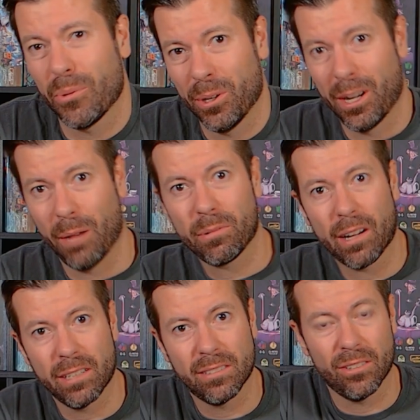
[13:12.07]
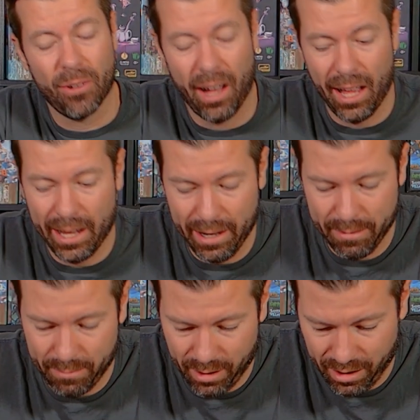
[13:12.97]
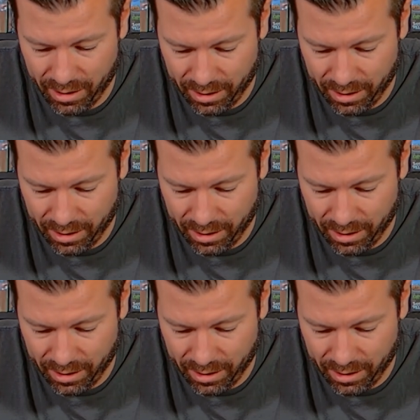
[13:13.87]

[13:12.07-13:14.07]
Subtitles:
word upgrade, so I am